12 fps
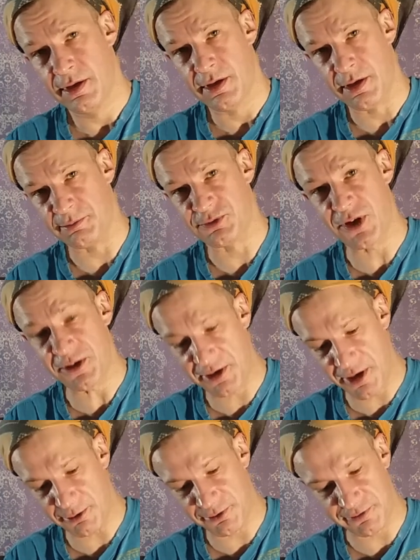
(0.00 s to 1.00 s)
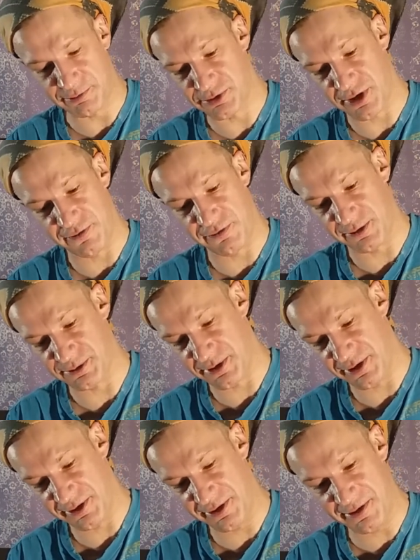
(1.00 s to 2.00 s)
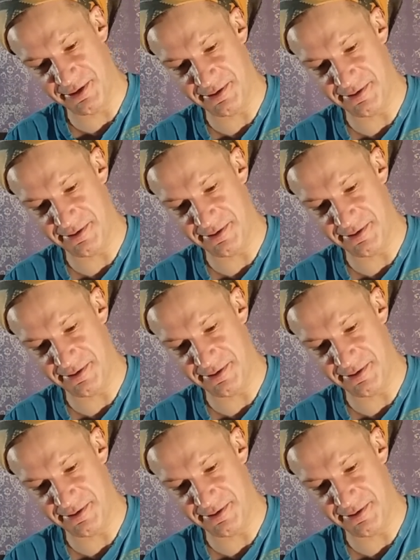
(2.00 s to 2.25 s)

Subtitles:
I'm running out of breath already,